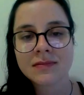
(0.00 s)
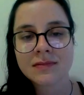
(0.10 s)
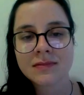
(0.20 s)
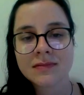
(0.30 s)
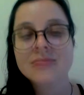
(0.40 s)

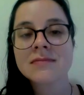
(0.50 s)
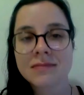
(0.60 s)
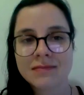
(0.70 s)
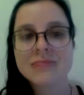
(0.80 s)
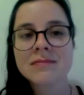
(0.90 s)

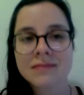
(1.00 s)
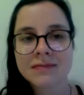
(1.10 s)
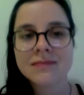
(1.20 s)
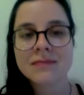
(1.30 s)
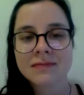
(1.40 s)

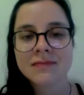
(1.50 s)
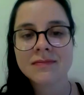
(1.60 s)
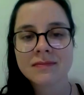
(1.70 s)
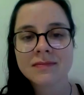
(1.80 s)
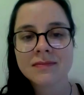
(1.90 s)

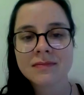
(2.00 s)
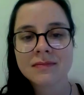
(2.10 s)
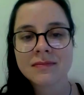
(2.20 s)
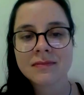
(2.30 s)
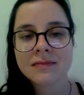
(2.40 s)

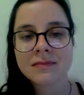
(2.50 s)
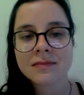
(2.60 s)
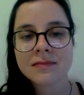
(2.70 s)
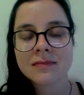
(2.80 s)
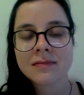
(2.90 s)

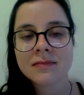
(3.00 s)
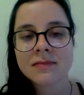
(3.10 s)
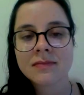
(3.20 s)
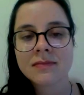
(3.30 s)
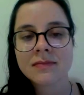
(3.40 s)

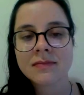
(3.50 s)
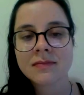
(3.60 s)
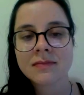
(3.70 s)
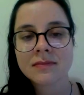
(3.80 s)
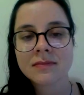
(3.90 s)

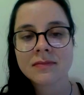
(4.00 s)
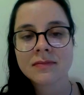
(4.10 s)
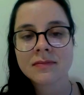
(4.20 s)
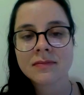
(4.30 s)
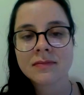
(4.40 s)

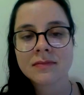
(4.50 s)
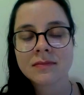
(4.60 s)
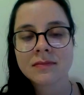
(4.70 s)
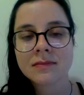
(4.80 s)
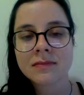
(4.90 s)
The person shown says nothing.